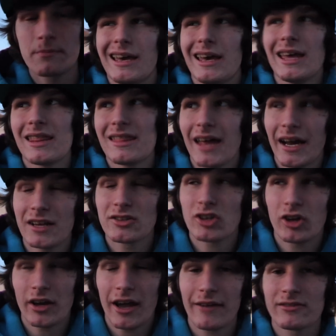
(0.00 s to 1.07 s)
And that is all
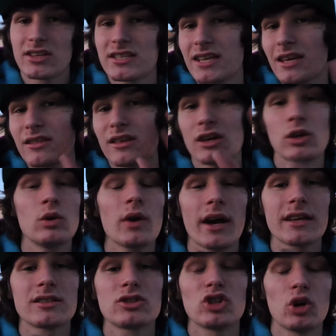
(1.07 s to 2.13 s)
I have to say. Thank you
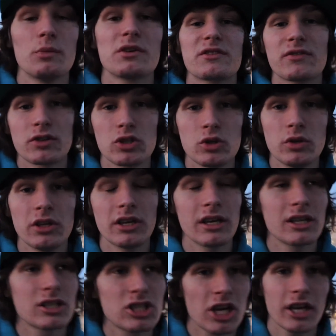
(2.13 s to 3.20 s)
guys so for tuning
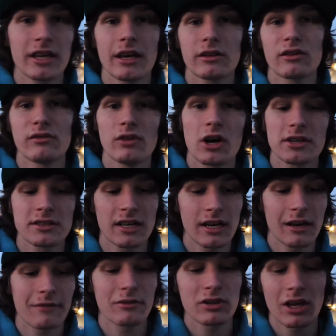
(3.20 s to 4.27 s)
in, checking out the vlog today
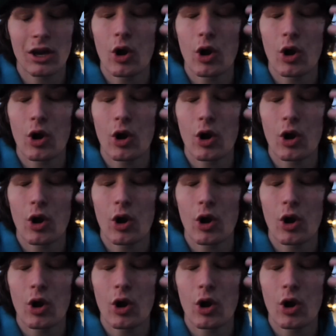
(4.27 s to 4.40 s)
and everything.